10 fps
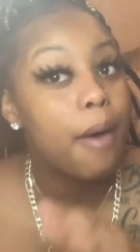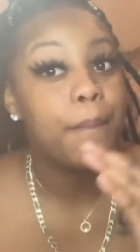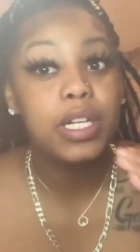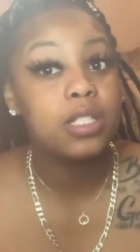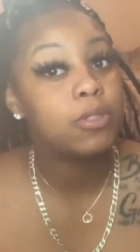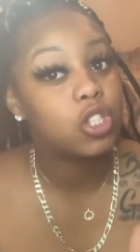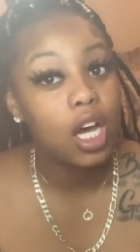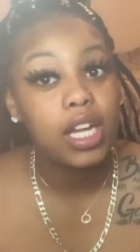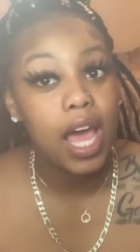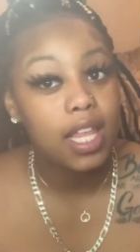Bitches be trying
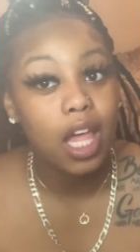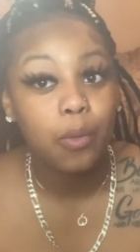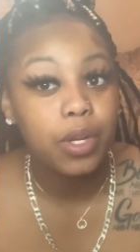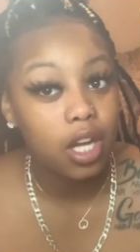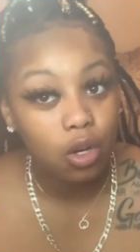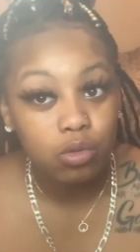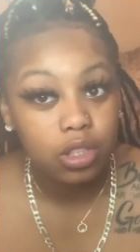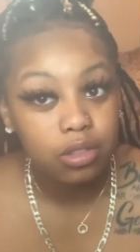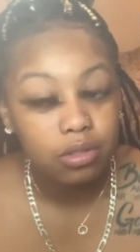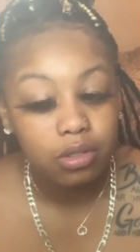to act like we don't,
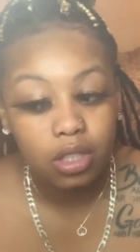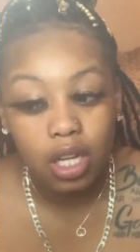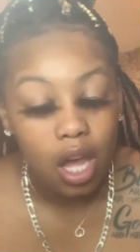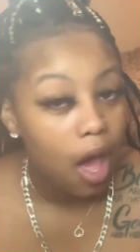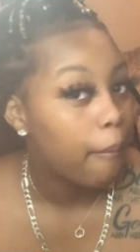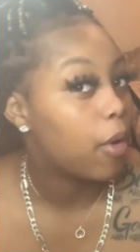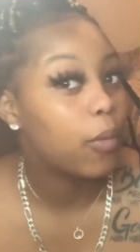but